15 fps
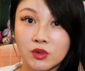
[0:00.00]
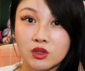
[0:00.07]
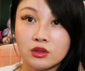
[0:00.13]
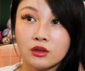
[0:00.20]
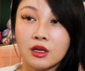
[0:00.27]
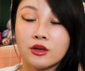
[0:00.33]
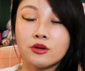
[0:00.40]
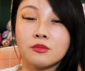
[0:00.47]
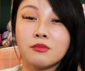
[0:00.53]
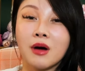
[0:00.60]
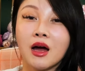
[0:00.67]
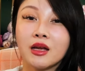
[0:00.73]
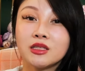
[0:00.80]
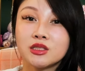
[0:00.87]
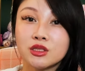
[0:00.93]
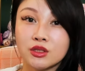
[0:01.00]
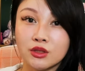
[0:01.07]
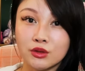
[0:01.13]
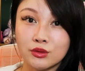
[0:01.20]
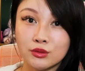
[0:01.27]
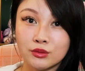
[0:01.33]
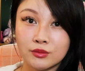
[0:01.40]
to let your mind
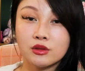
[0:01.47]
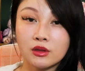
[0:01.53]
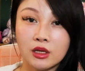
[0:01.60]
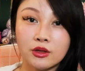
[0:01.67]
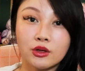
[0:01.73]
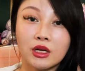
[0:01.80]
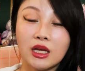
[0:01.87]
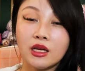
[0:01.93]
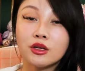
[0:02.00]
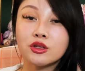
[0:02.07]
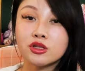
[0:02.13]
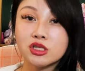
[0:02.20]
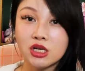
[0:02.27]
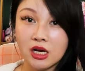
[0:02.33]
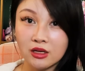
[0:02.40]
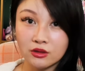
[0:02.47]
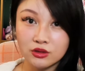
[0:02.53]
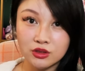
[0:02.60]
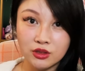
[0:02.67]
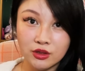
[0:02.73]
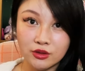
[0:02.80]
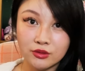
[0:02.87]
know, to let your inner
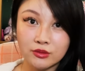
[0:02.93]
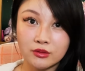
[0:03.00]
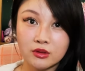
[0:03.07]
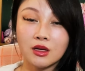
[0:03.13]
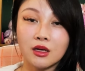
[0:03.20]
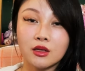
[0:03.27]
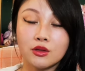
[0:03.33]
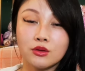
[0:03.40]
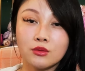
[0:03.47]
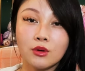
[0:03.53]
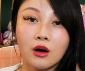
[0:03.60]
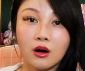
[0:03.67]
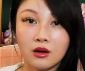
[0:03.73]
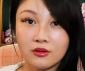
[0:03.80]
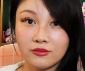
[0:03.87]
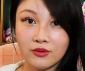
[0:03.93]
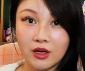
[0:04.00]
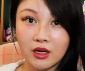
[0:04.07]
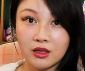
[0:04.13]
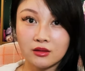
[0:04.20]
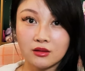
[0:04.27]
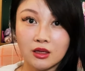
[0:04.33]
child know that you are fine,